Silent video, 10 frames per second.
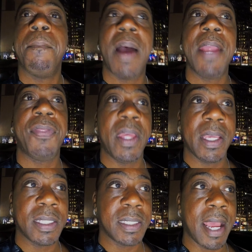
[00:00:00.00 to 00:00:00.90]
My thing
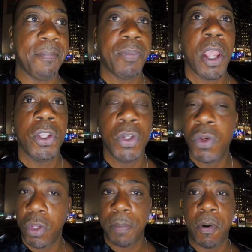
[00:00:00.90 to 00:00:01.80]
is that you
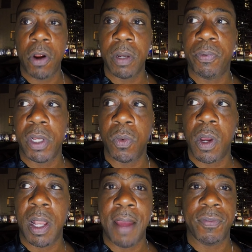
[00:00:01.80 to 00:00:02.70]
know your partner pretty
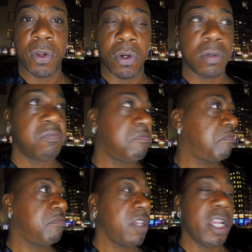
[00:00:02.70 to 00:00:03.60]
well after
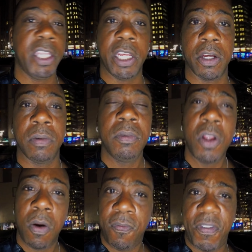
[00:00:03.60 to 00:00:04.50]
a year. You
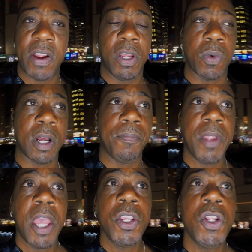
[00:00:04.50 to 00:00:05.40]
know, fairly well.
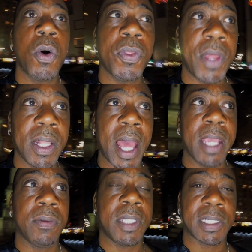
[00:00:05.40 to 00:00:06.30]
You know what they
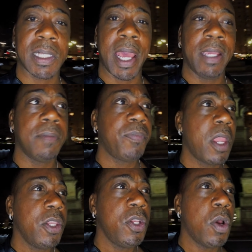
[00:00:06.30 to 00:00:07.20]
like, dislike.
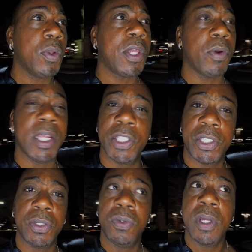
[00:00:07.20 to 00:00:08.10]
You know what they're
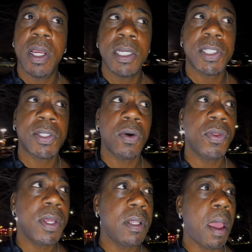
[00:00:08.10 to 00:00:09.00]
into. So
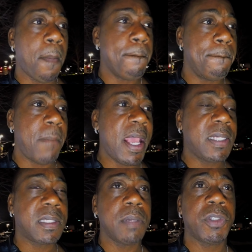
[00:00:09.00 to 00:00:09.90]
then make
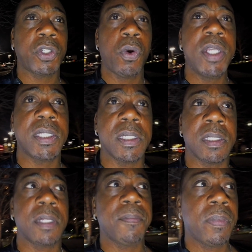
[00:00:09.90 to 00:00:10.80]
some choices